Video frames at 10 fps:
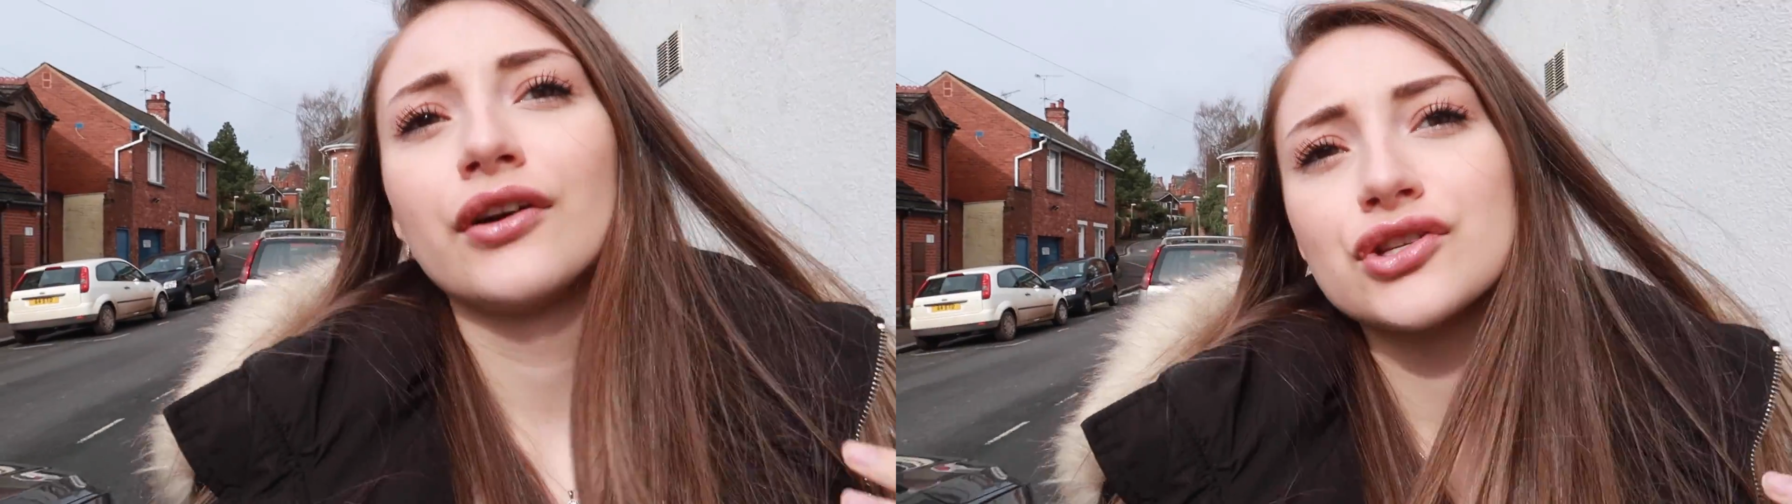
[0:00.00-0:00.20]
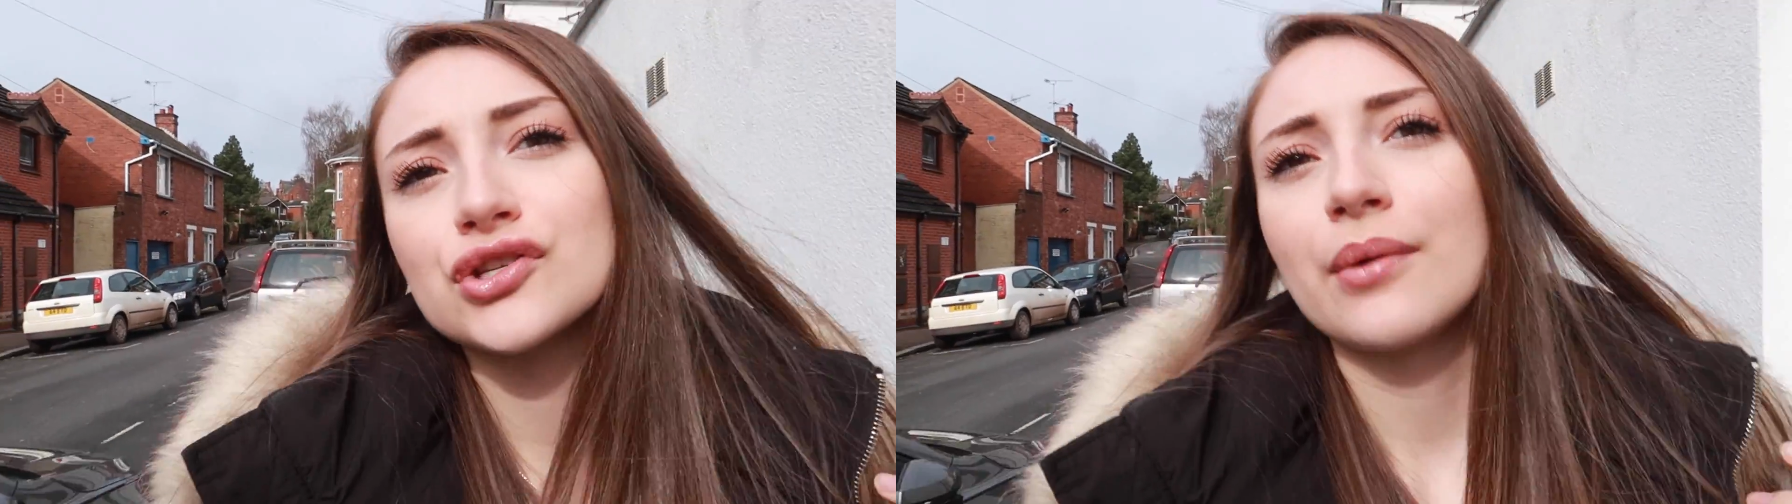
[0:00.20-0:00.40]

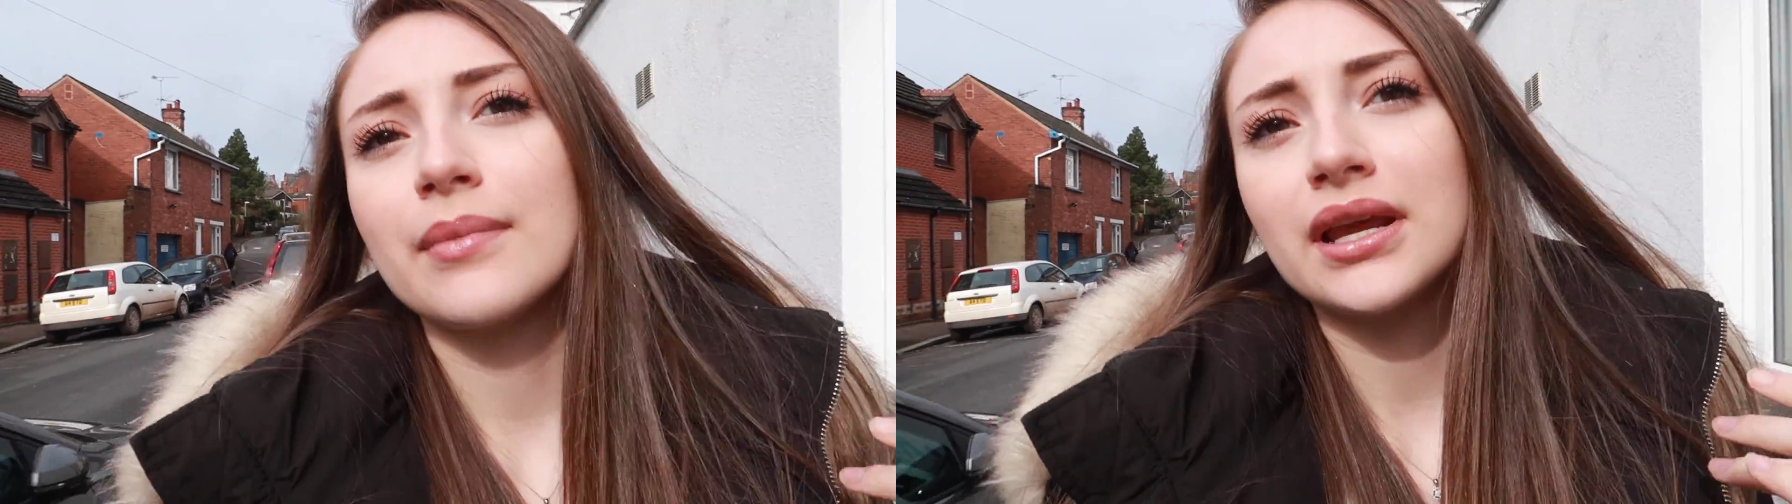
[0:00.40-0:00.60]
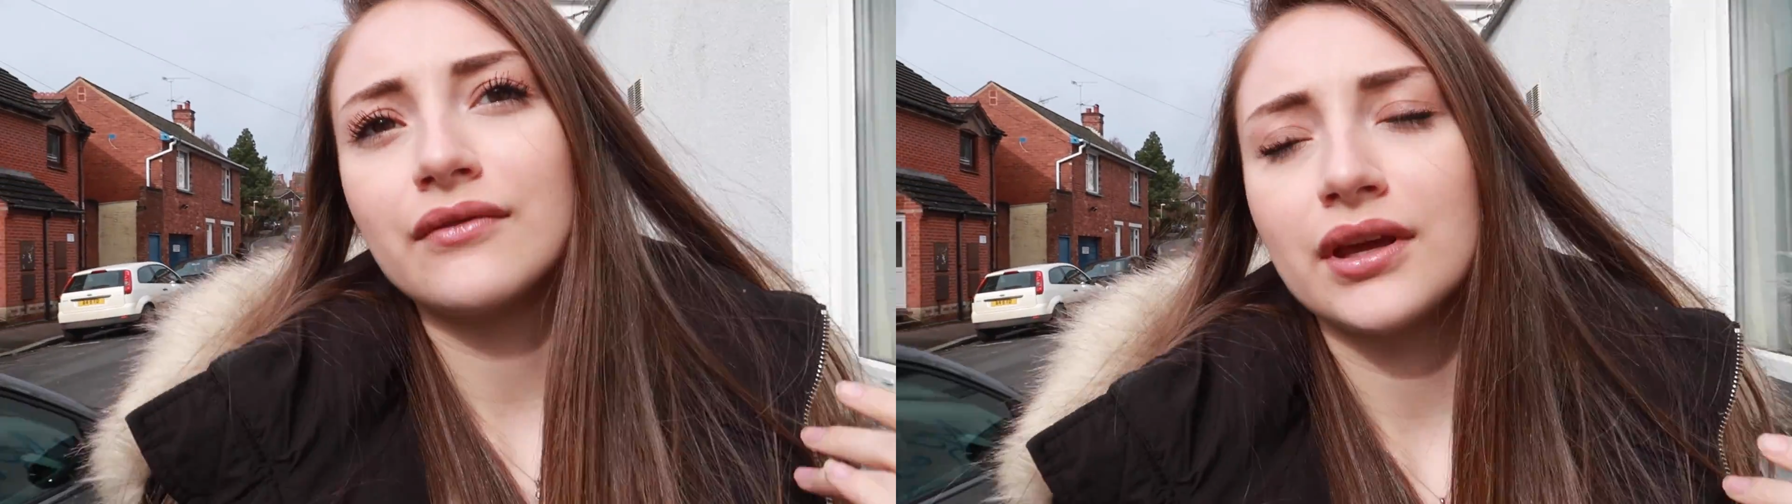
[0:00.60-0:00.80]
There are so
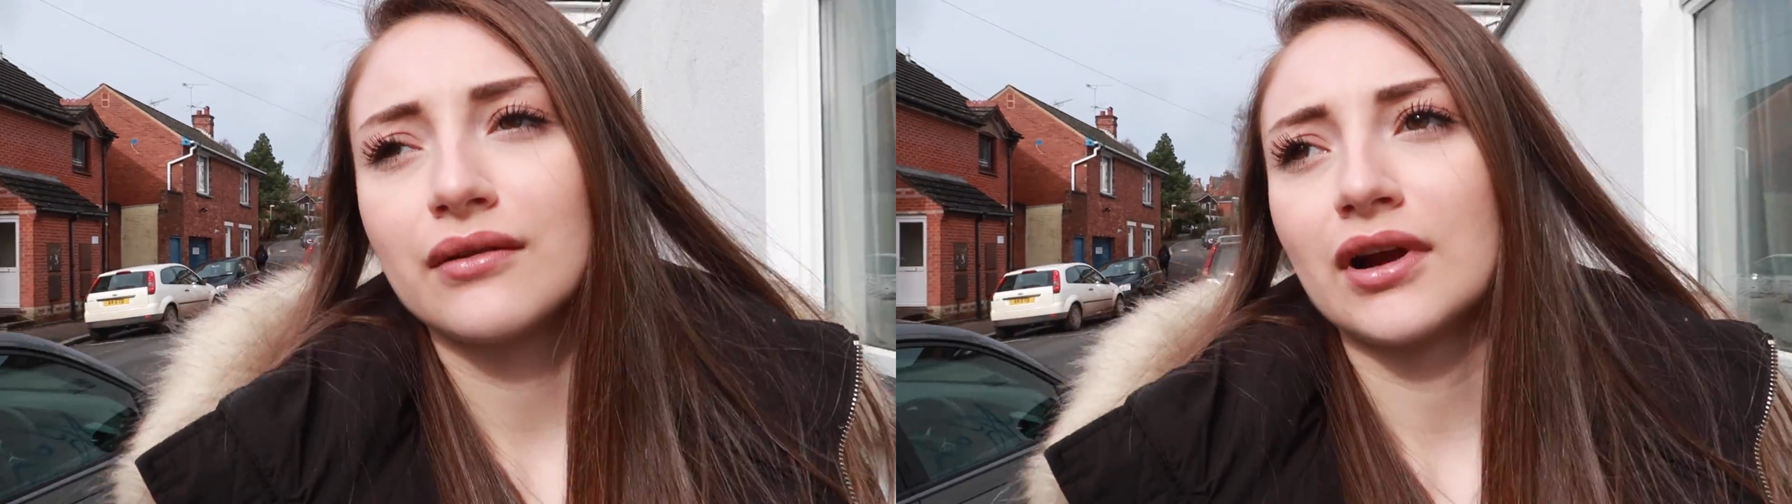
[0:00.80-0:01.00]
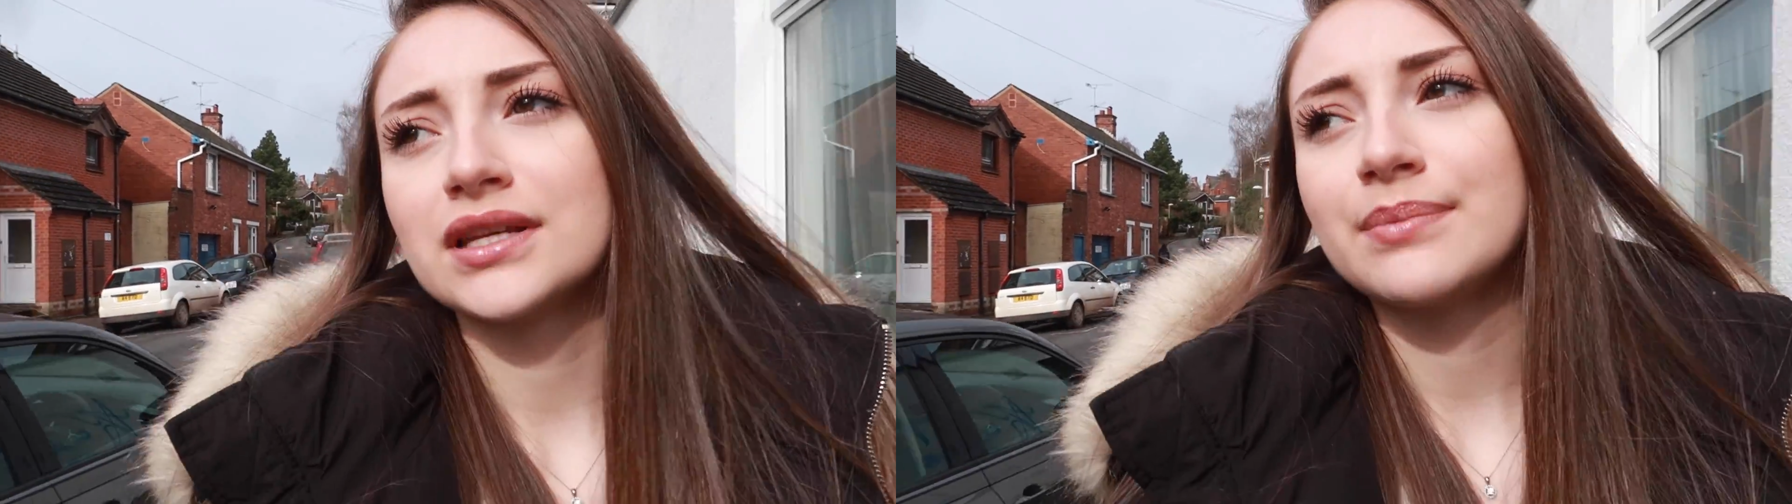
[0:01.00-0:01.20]
many
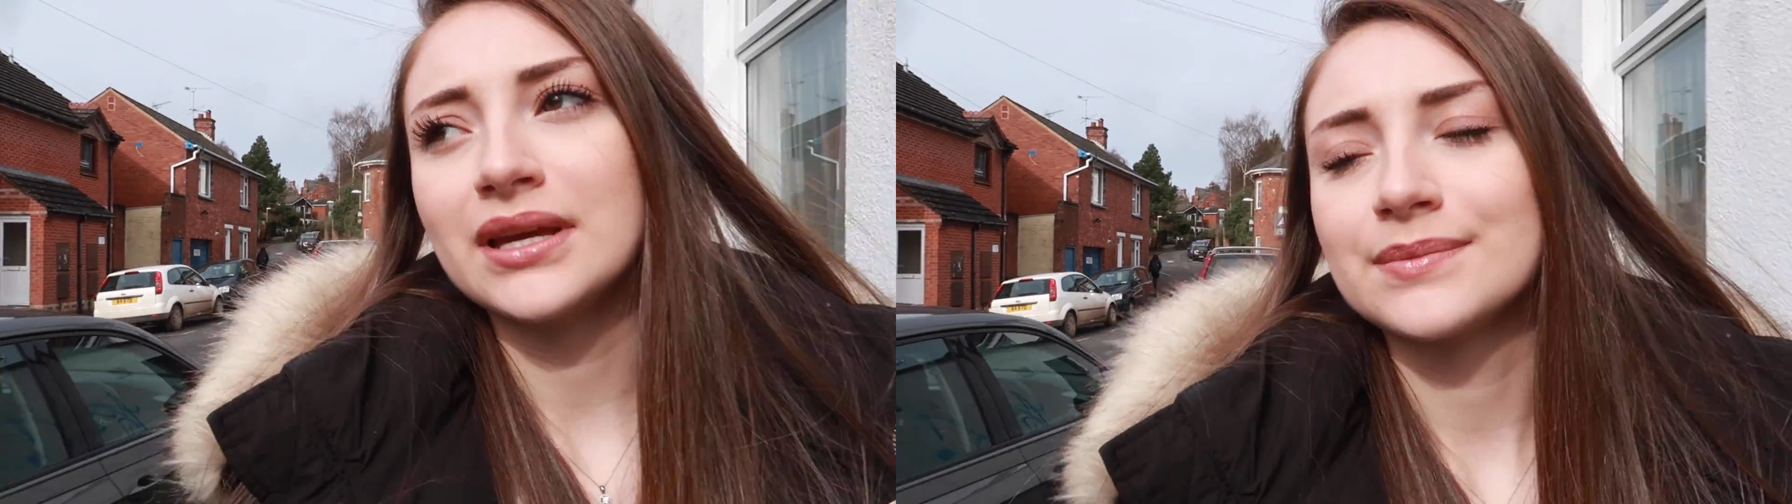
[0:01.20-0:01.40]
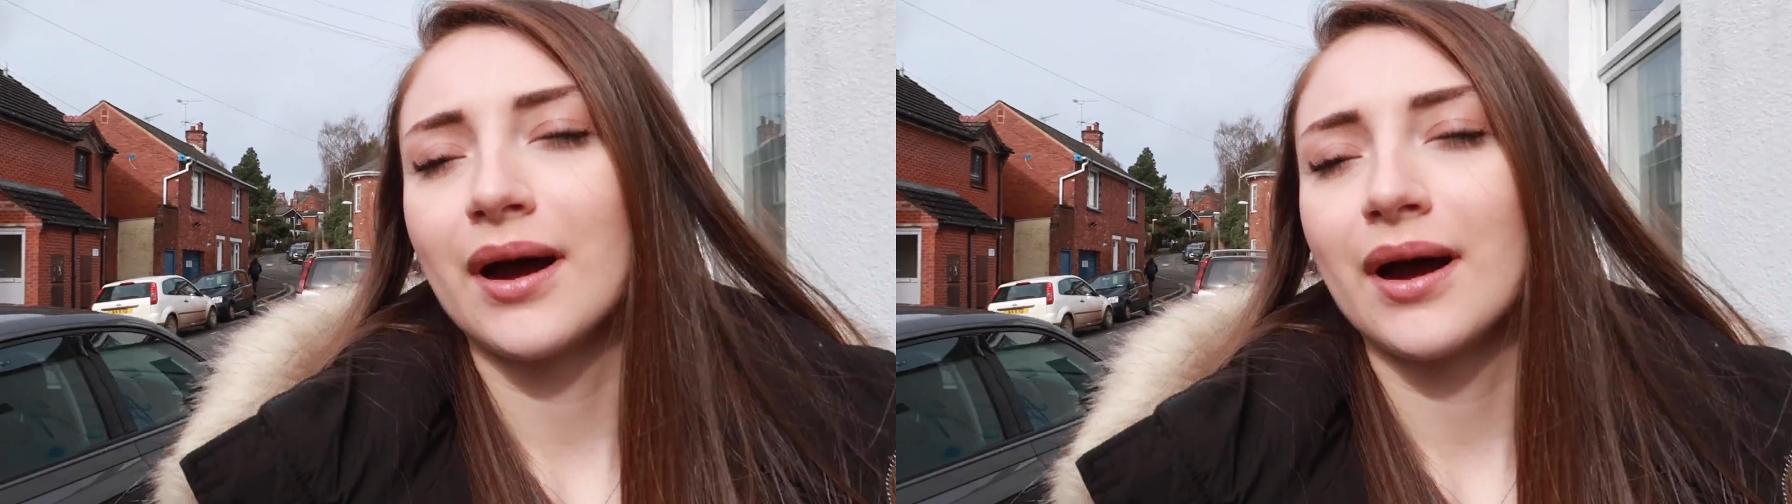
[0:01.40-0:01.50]
vegan recipes,